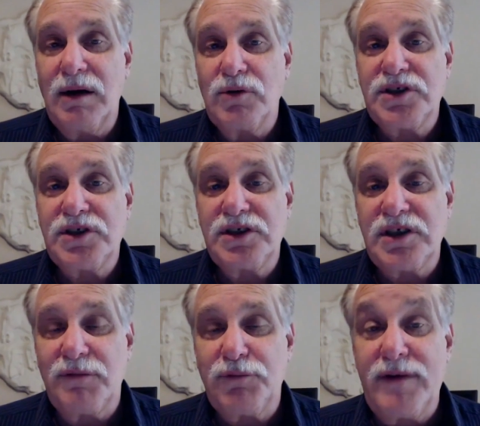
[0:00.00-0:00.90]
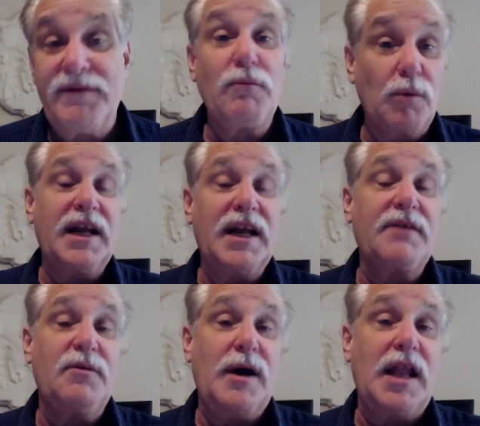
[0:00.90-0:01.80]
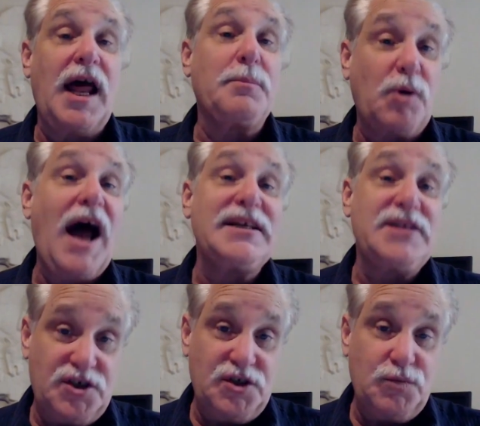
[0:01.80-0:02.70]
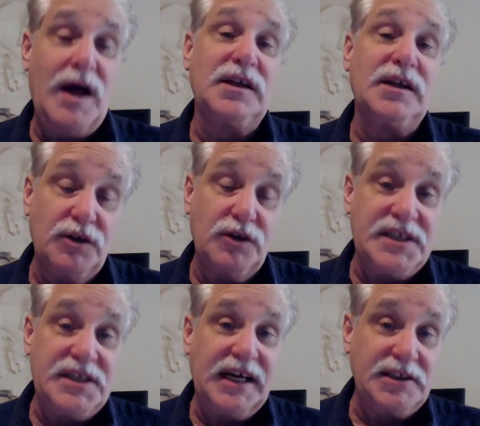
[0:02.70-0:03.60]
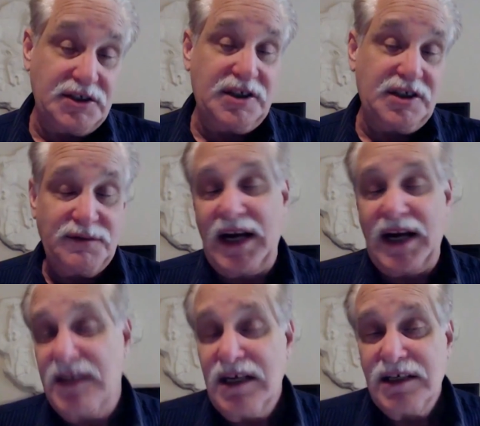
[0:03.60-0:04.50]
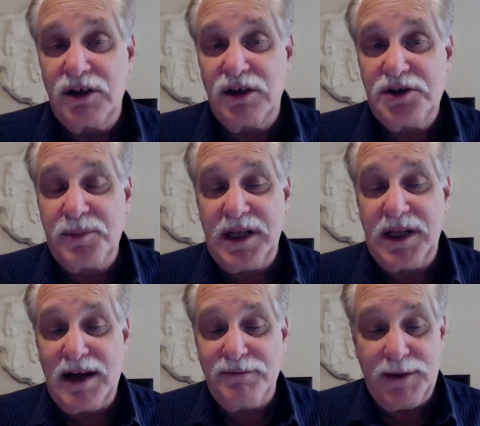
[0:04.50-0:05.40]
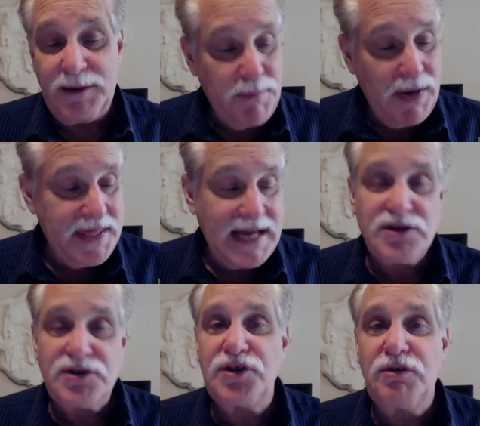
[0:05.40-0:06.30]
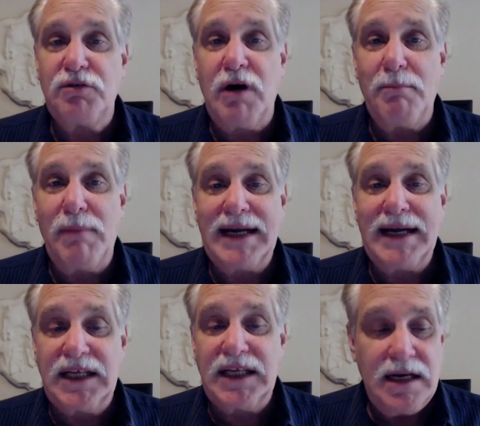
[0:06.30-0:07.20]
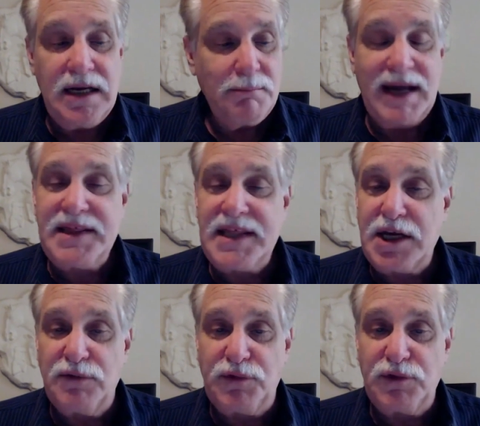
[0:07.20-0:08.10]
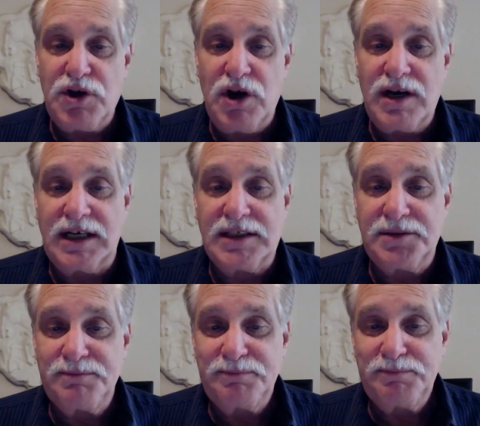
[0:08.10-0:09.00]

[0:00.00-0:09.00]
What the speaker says: which is a free event where we're going to give away a lot of prizes as well, including tickets to the fight. So it should be a lot of fun. My thanks to Mike Lee. Mike, thank you for joining us.